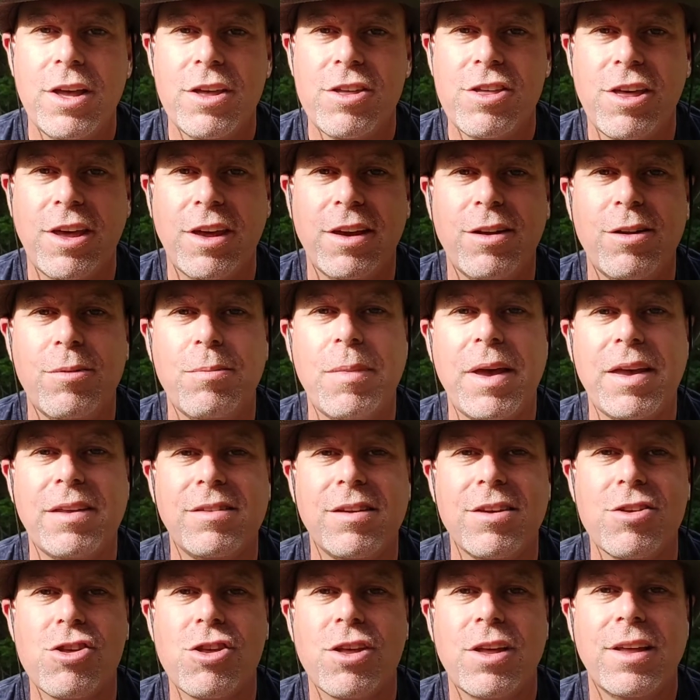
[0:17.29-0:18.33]
channel
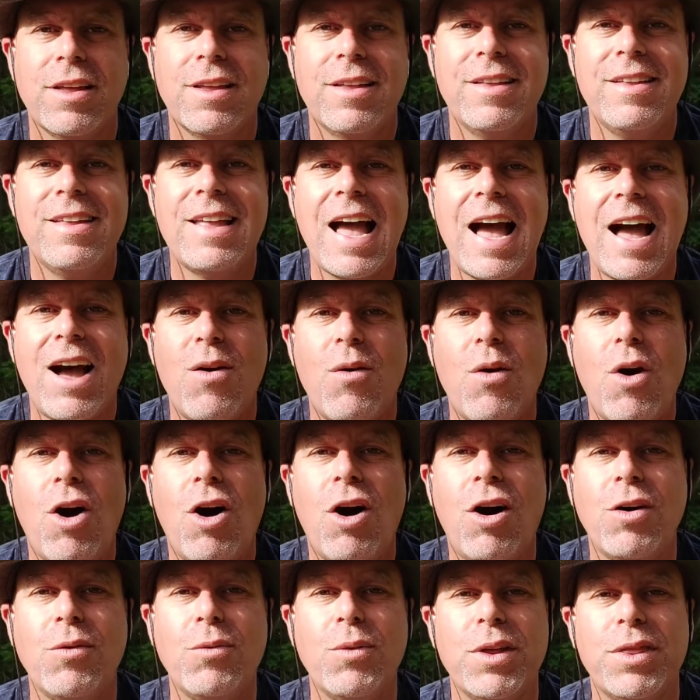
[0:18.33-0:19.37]
message. Now
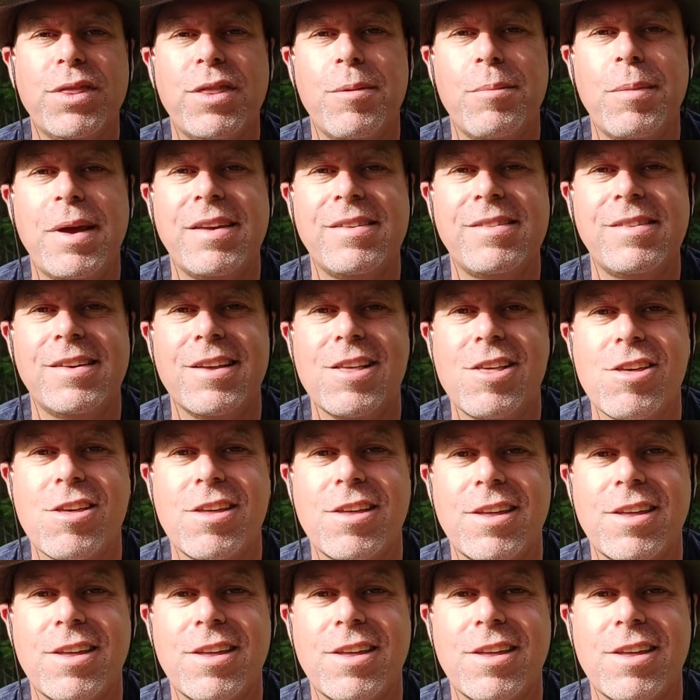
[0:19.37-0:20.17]
on with the message.